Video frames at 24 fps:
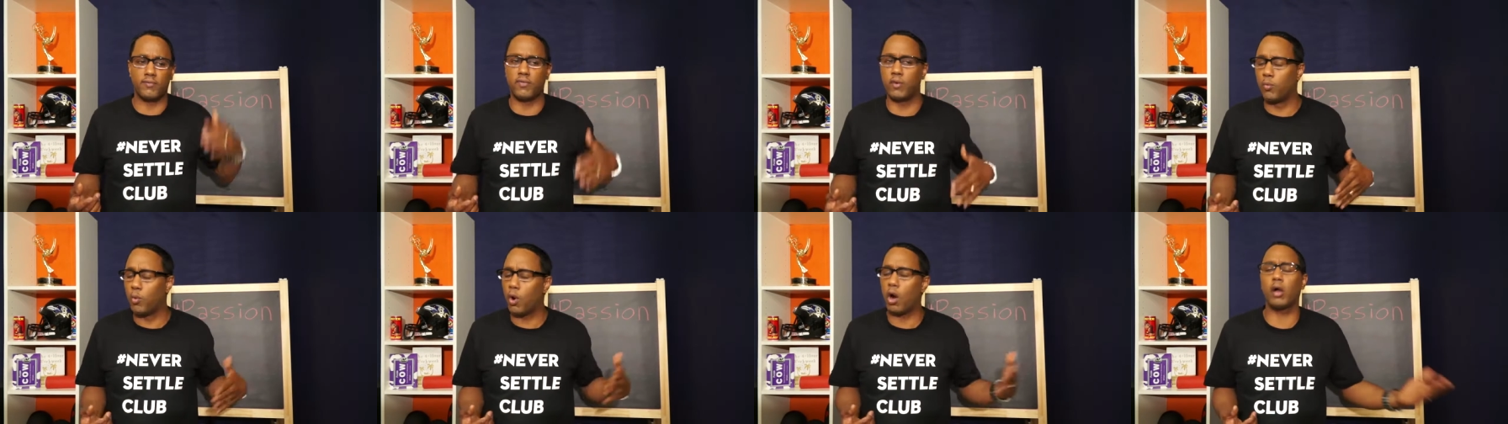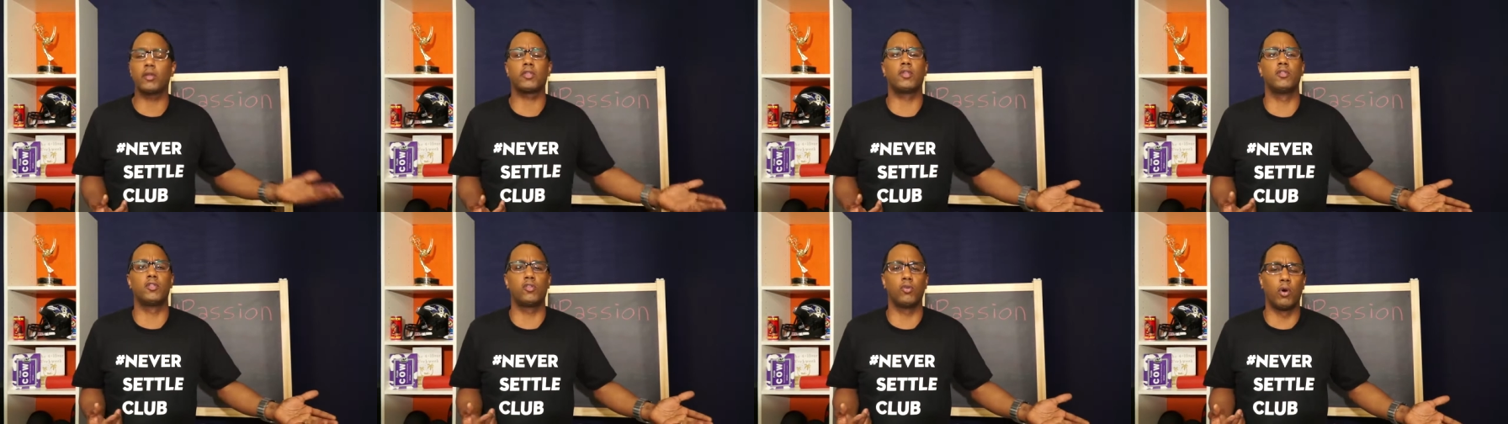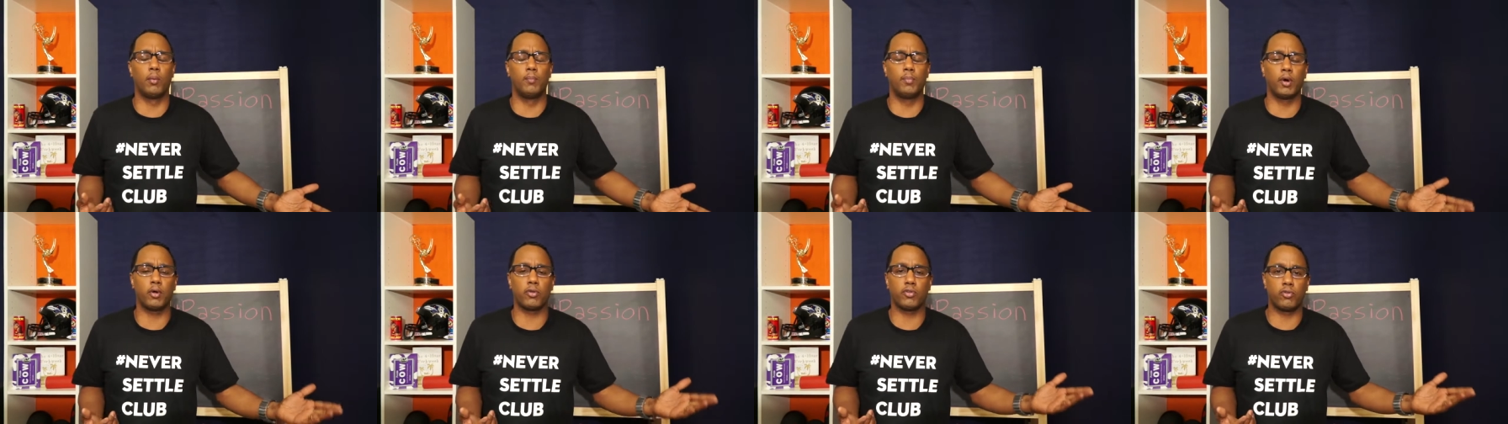if you walked into
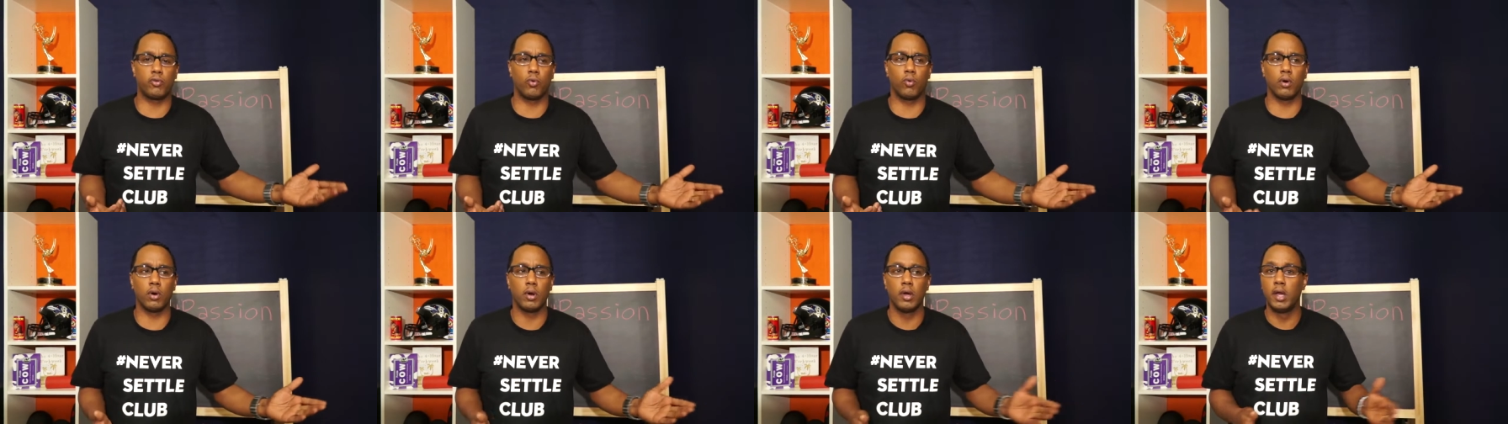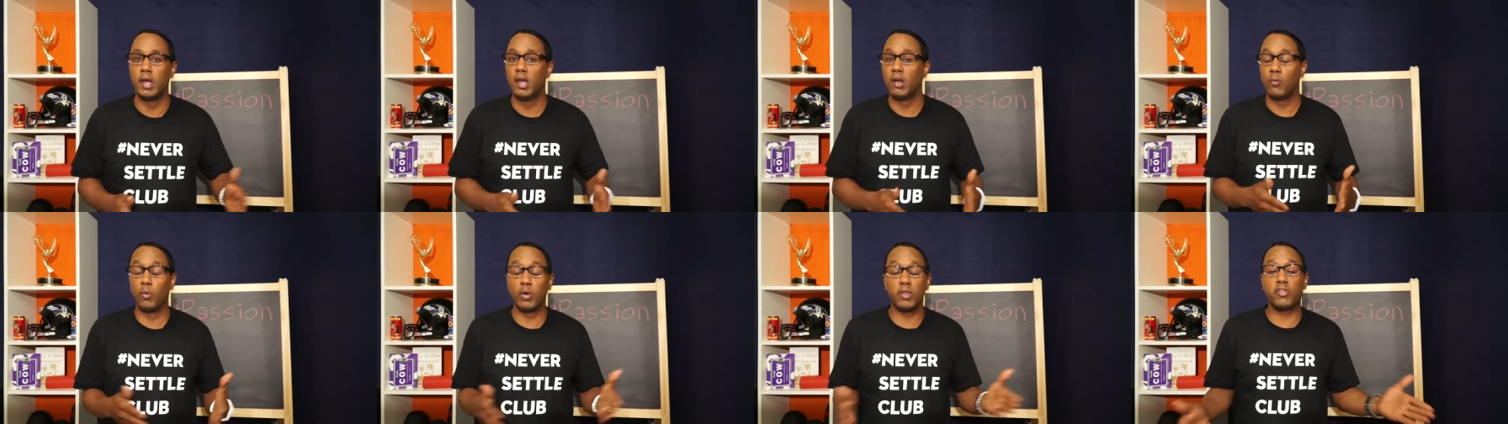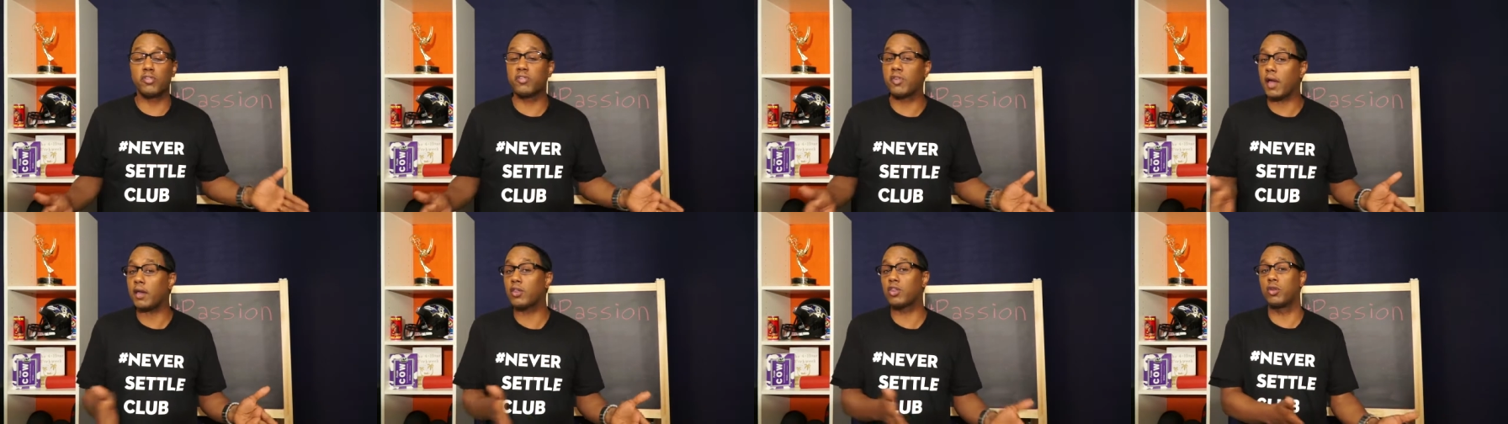a bookstore, what
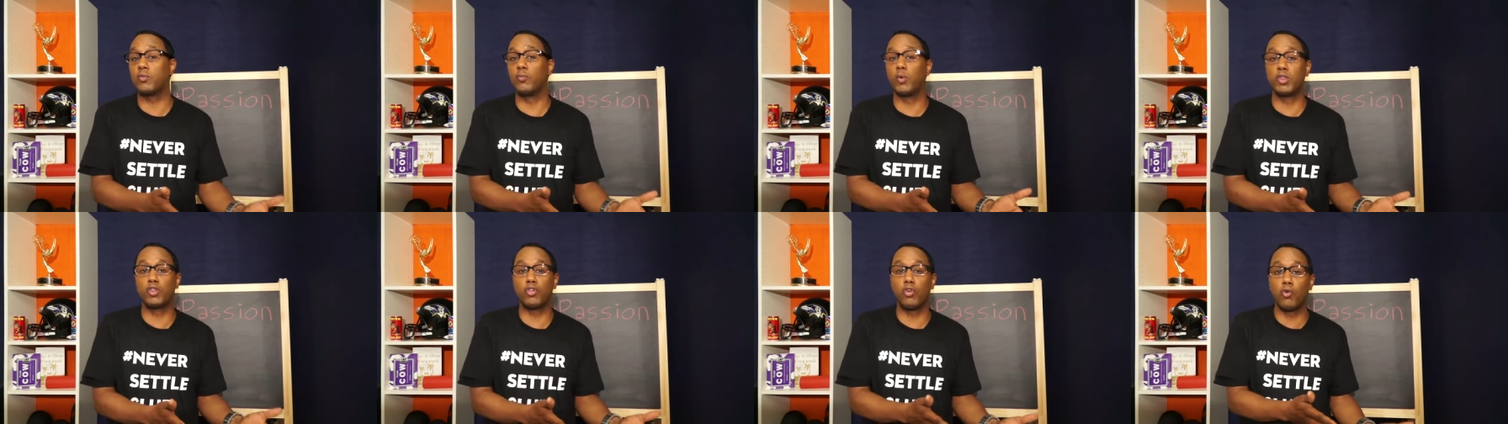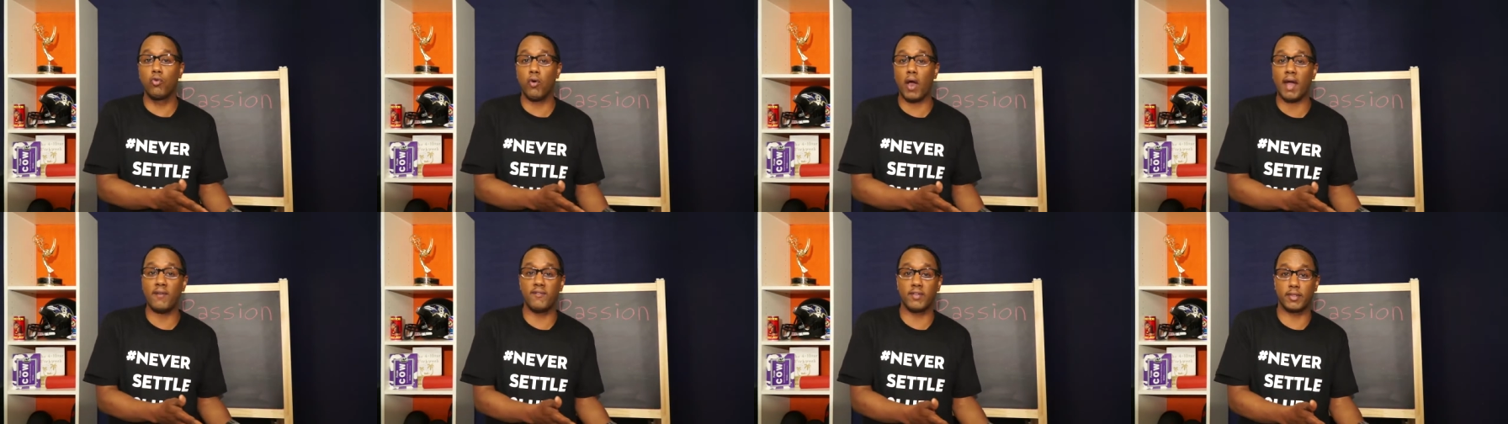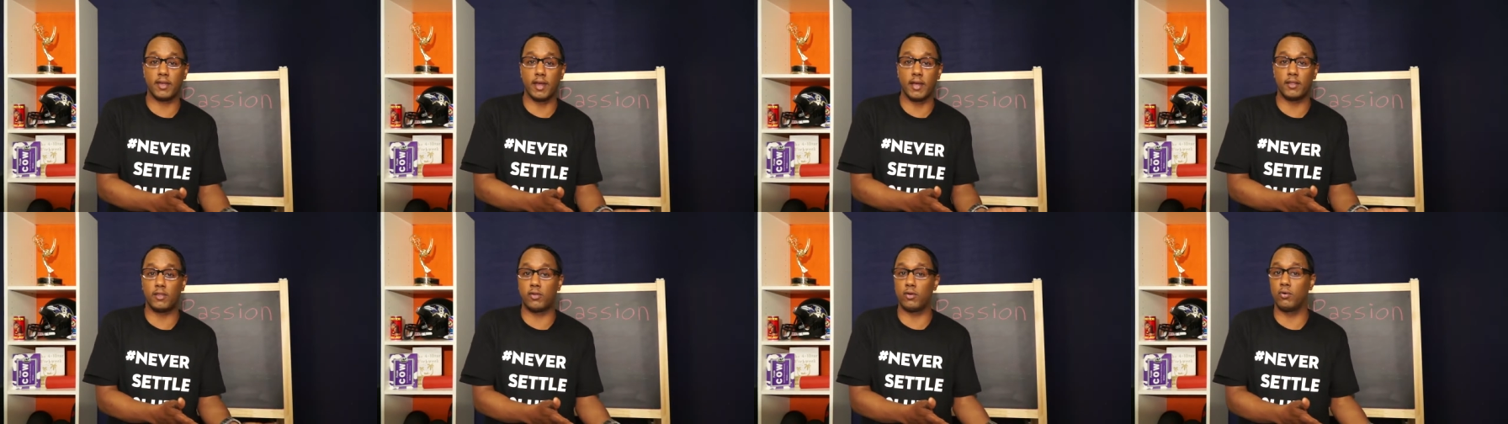section would you
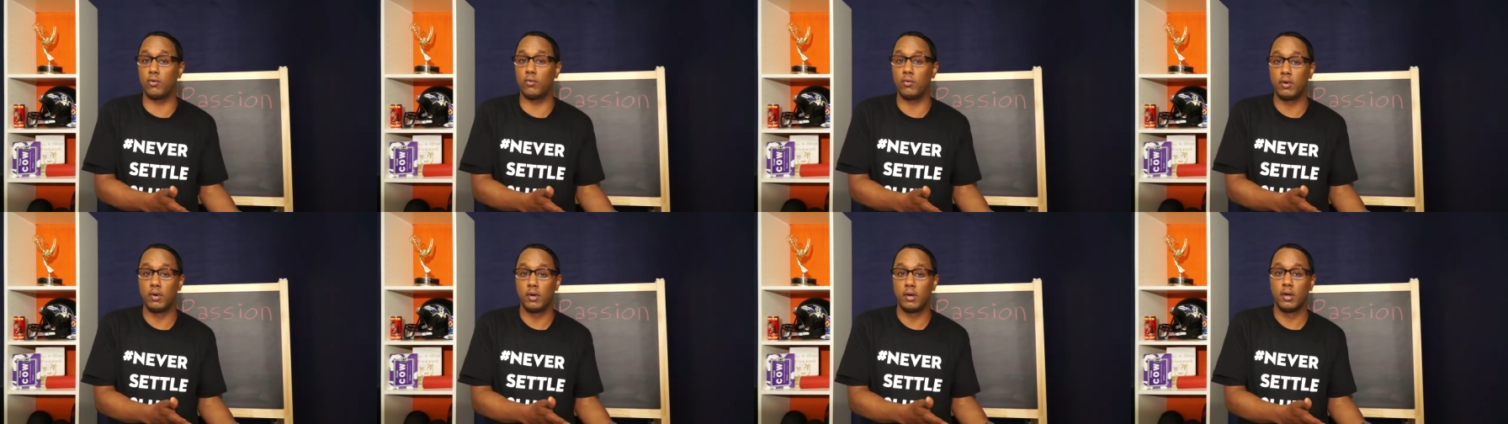gravitate to?